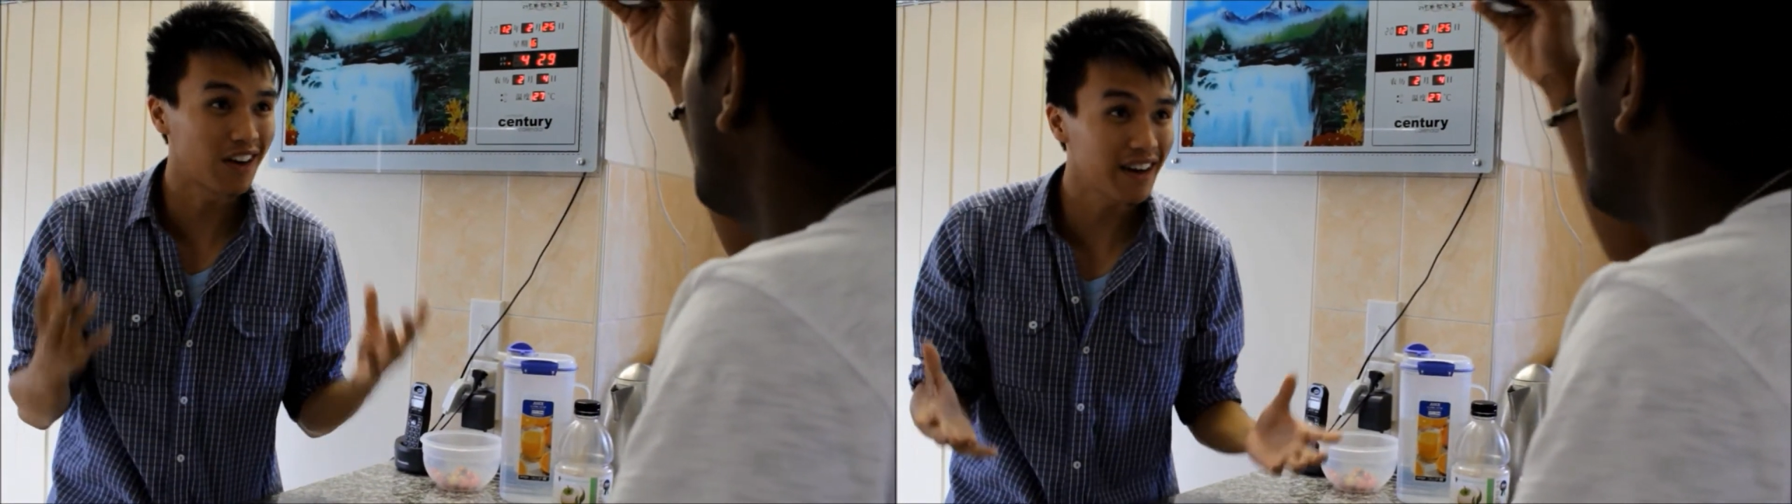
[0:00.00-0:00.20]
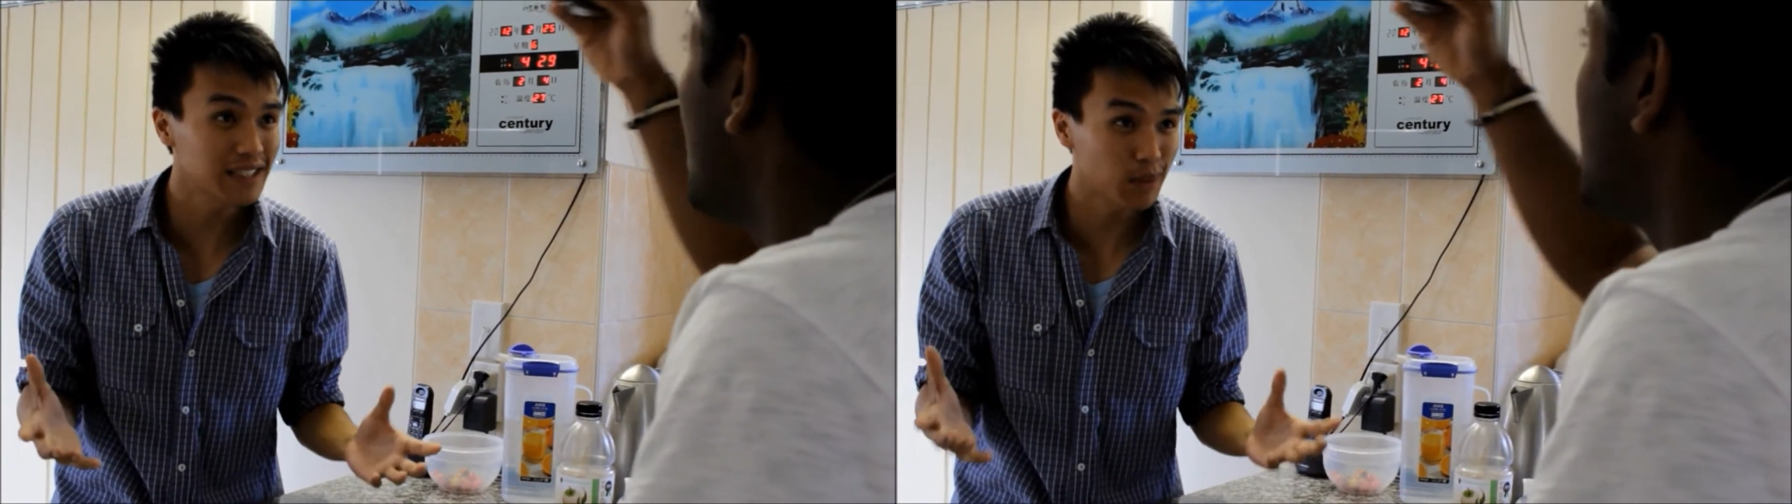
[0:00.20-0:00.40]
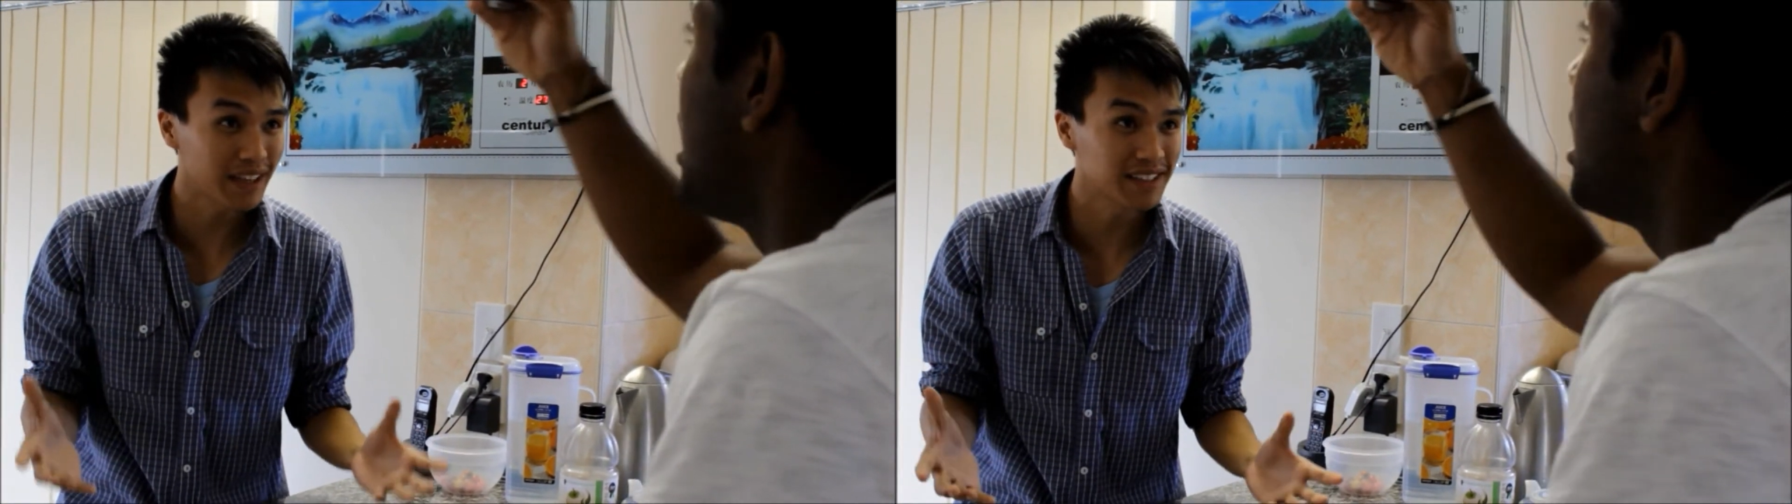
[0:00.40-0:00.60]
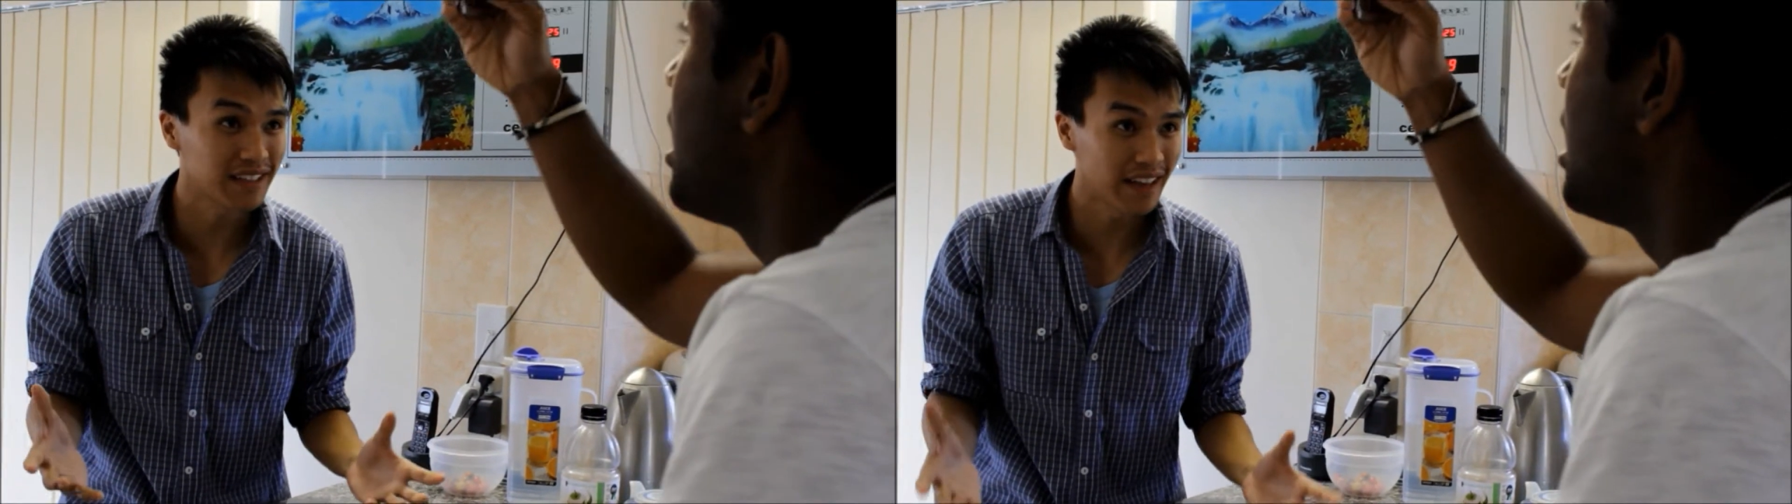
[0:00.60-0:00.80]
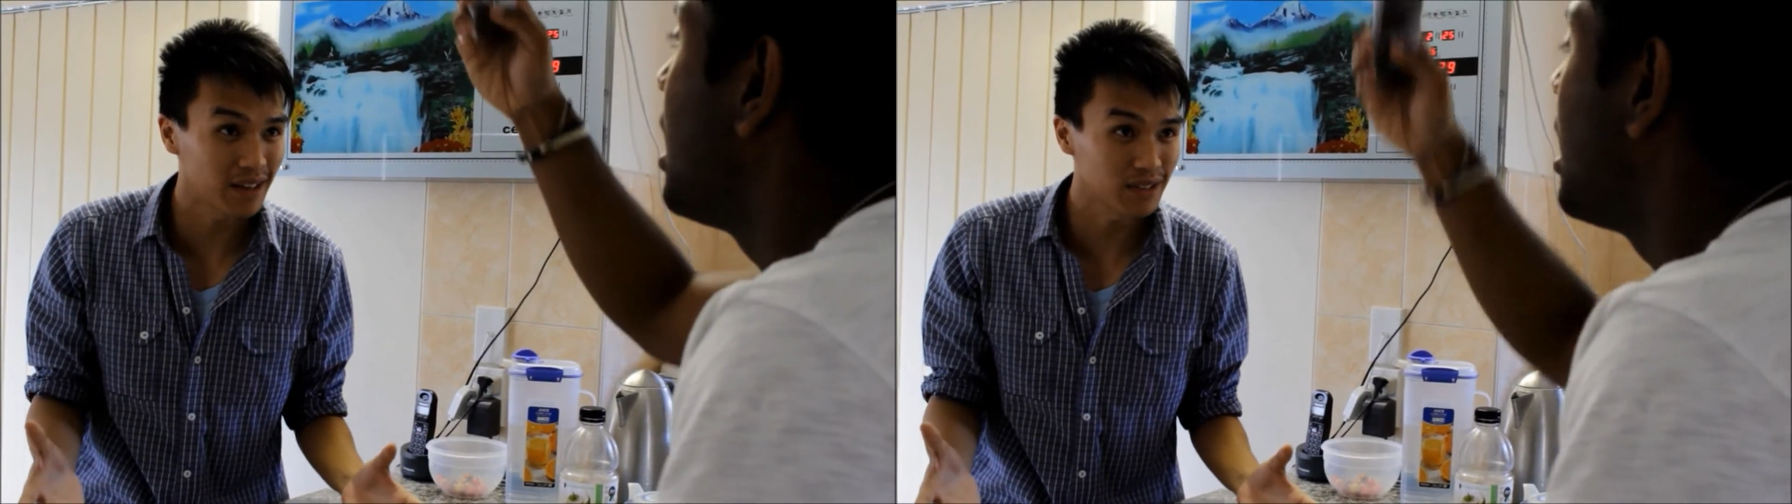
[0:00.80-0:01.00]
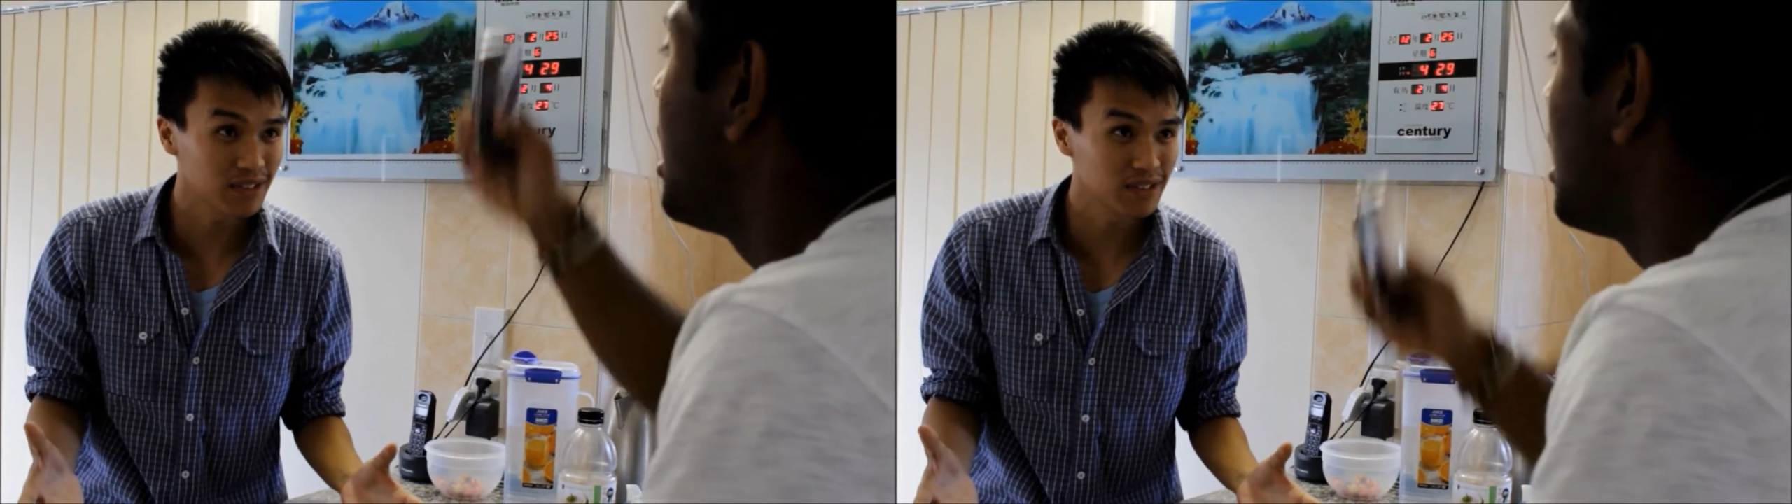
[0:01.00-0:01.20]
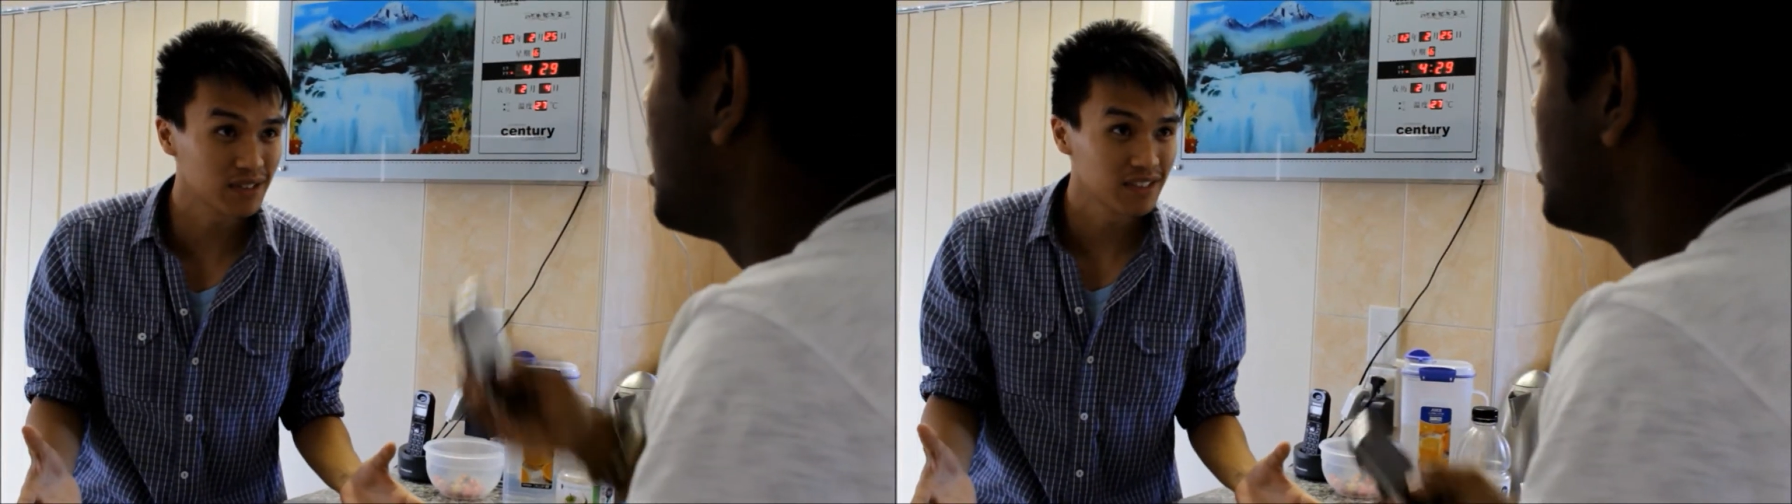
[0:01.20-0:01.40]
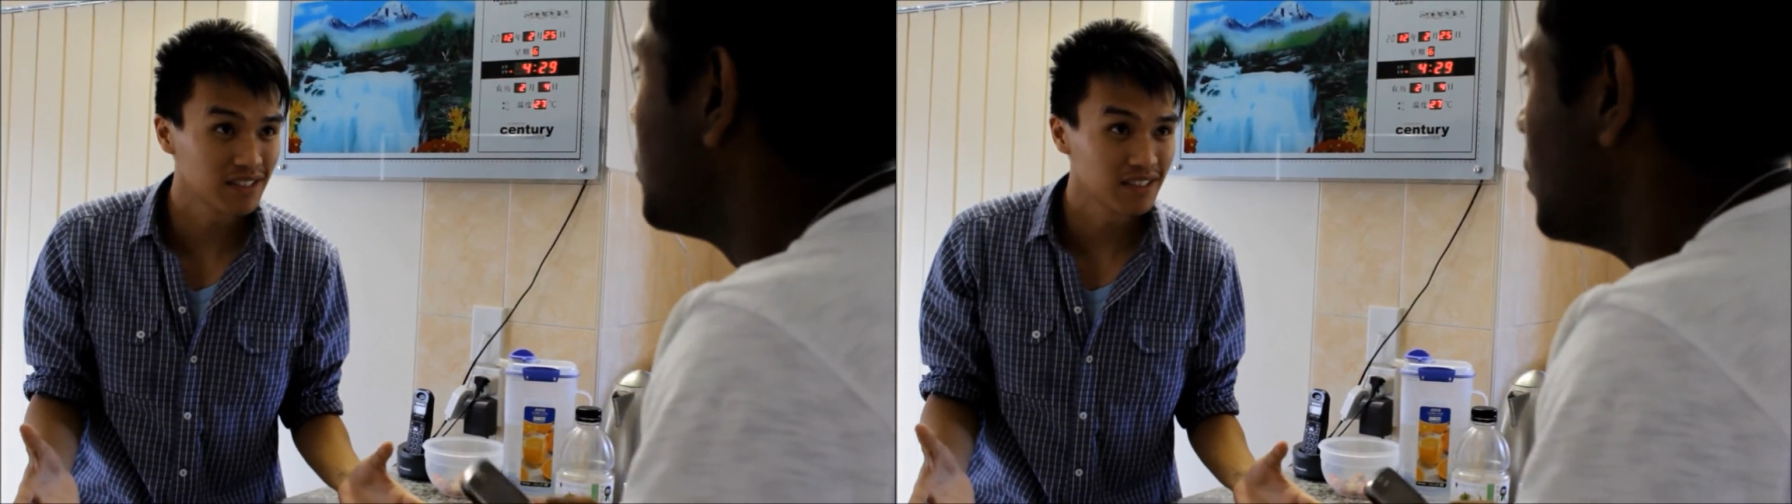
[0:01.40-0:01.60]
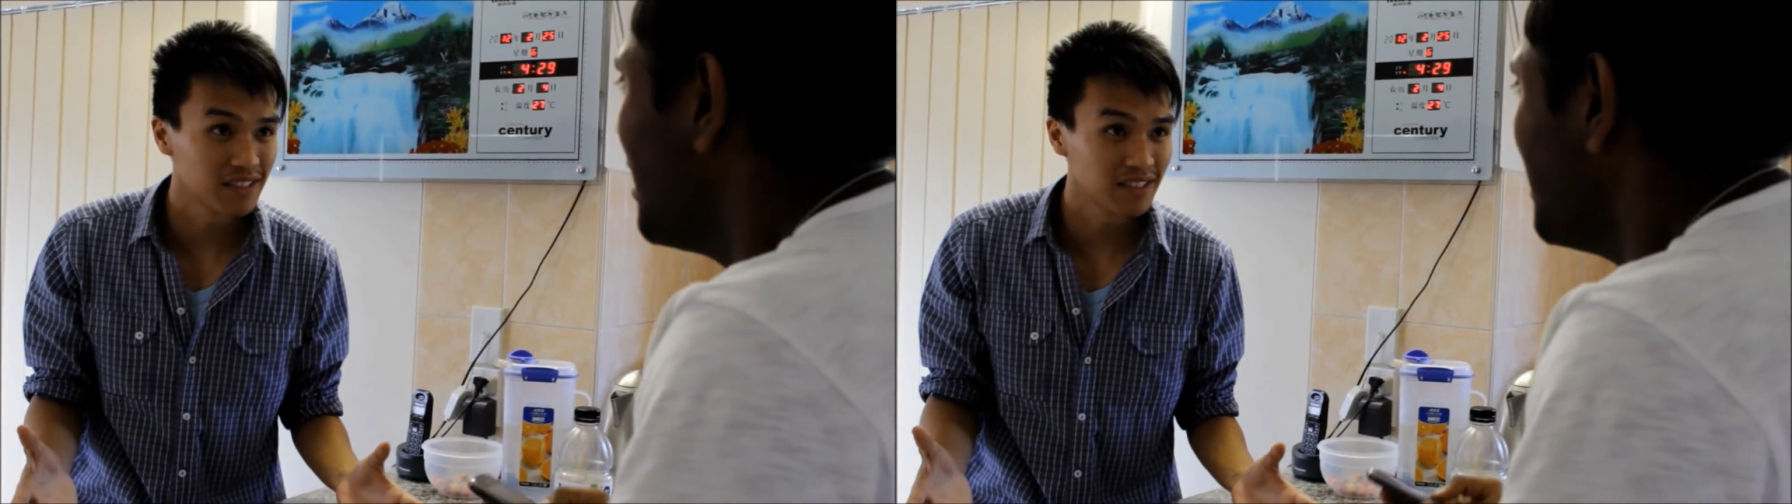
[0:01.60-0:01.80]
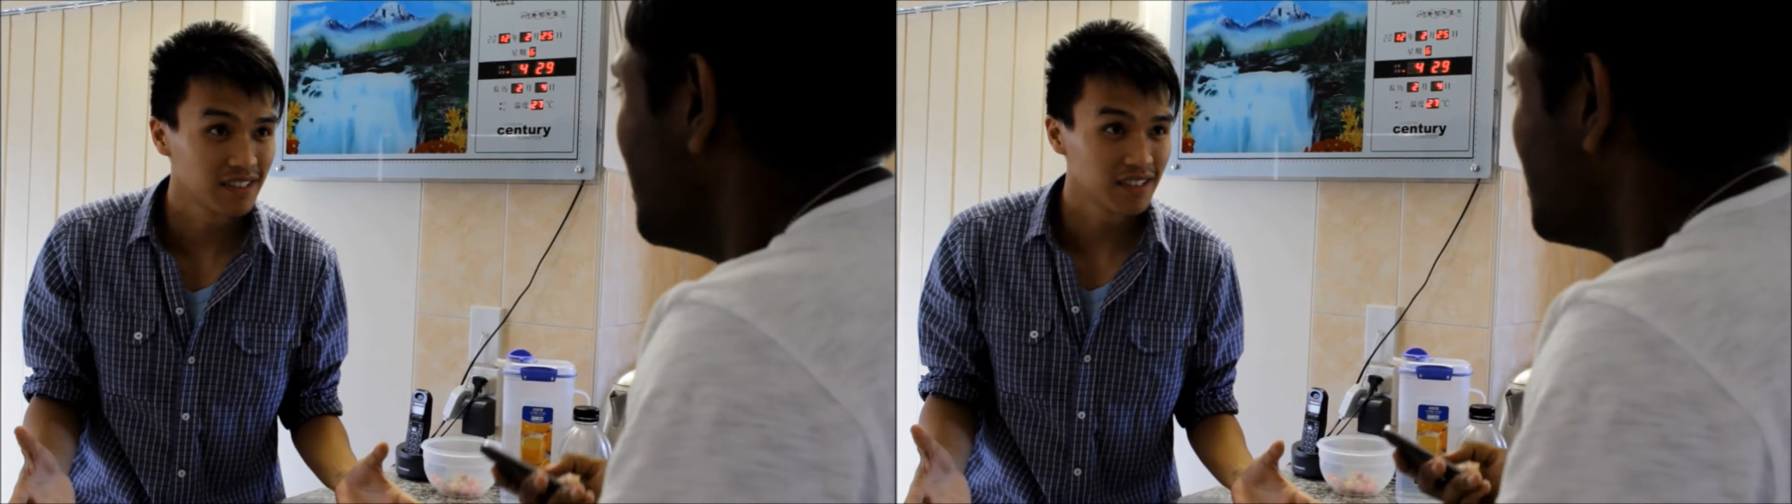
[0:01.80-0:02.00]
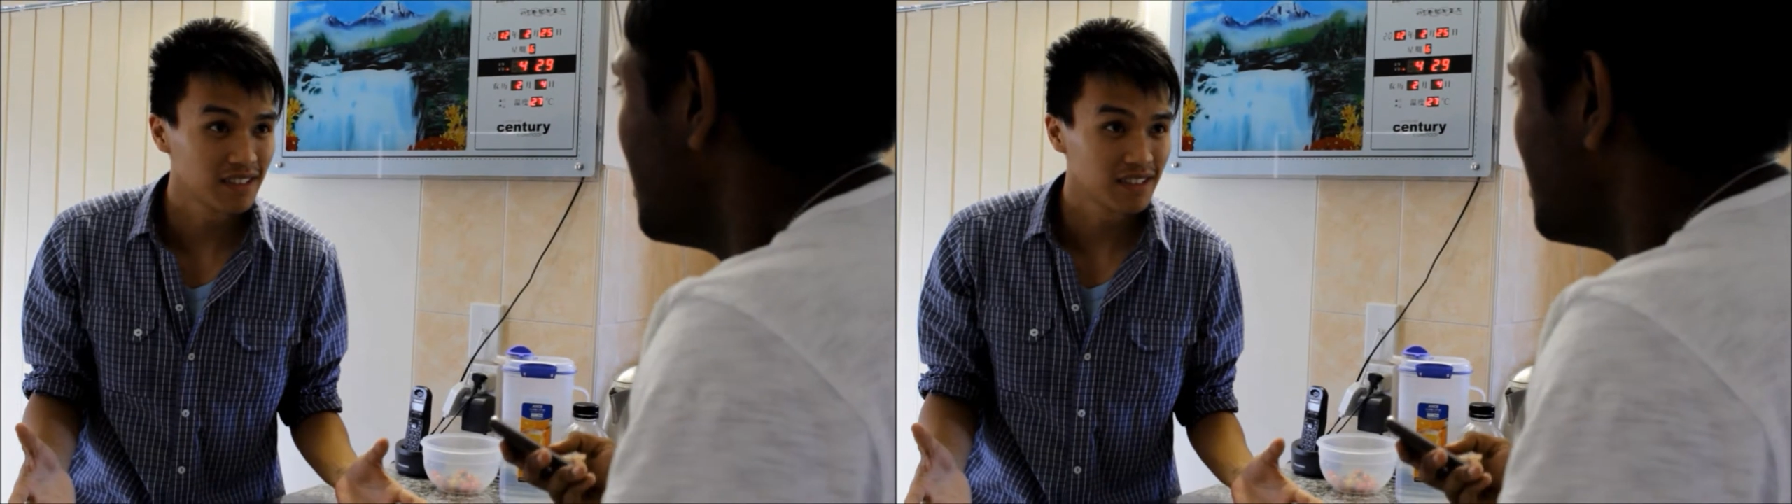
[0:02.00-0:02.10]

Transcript: highest place in the house. Why?